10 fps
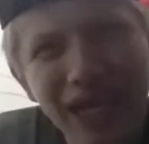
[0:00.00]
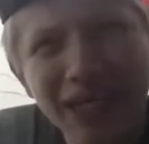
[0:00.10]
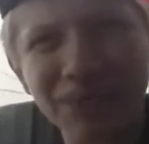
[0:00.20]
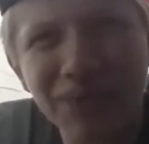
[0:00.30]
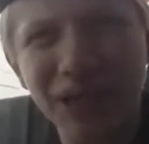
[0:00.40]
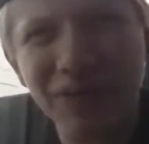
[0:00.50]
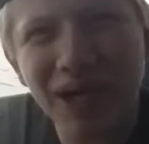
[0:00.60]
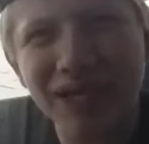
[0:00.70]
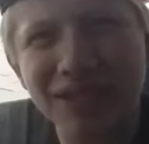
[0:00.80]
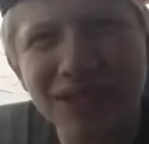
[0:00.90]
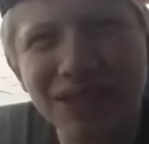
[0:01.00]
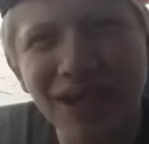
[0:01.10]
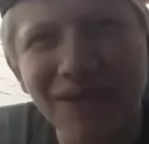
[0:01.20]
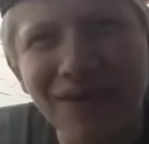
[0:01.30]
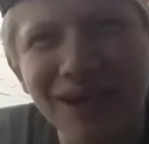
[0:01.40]
Shout out to Budweiser,
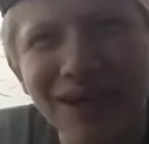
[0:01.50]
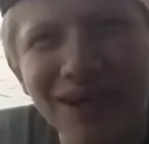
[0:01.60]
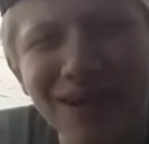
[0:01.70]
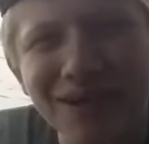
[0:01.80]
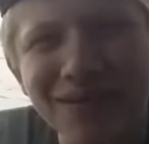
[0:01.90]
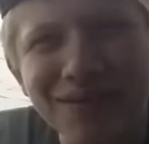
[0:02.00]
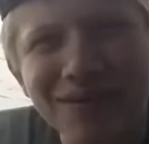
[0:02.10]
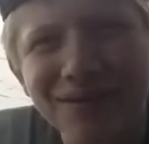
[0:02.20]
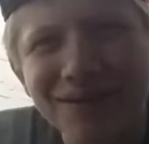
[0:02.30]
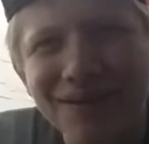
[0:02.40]
y'all already know.